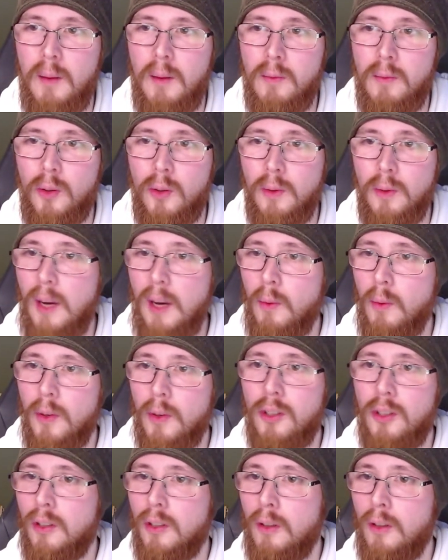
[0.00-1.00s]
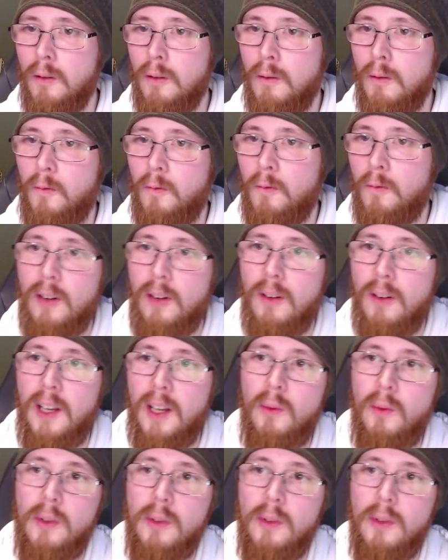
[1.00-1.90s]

so yeah, we're just going to fire right in